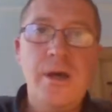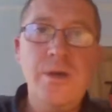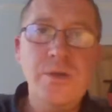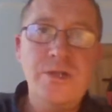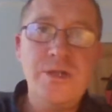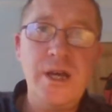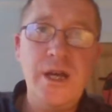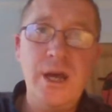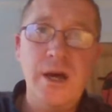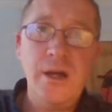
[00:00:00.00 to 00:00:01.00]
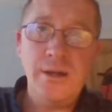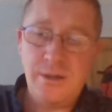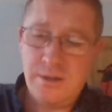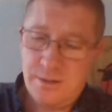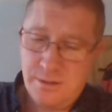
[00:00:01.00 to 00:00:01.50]
Anyone sitting here?
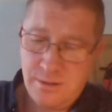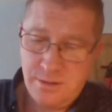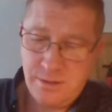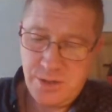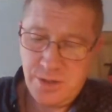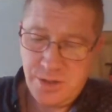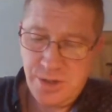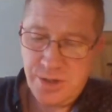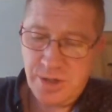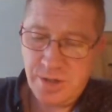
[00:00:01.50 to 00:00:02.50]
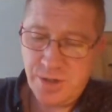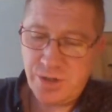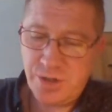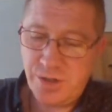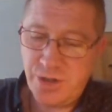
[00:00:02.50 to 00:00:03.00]
She sounded
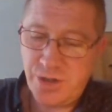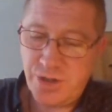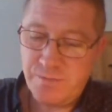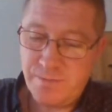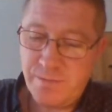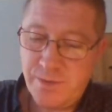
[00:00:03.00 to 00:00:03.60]
Scottish.